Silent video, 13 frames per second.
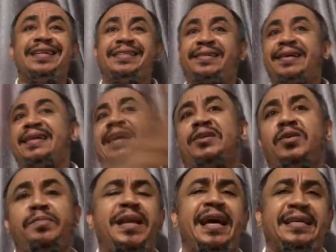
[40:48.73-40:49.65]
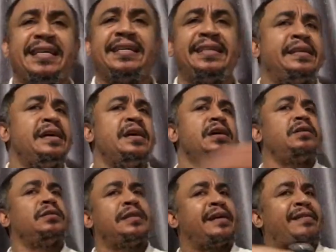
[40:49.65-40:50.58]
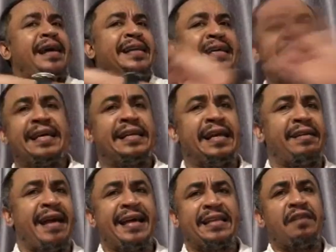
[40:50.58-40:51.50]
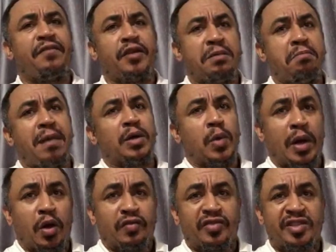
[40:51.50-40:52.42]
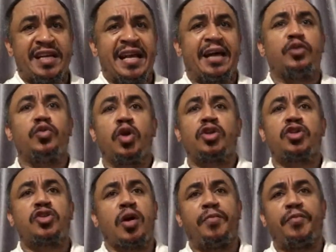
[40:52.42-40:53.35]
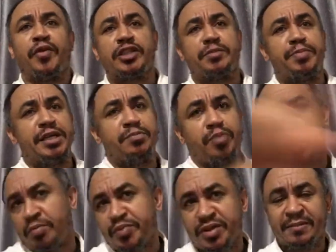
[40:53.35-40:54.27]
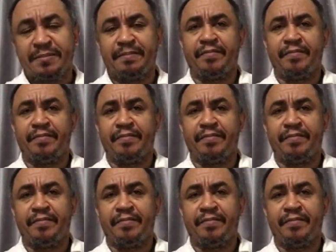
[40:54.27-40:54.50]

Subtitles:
Trailer no be like say they write out for the manual of trailer, do not stop for speed bumps.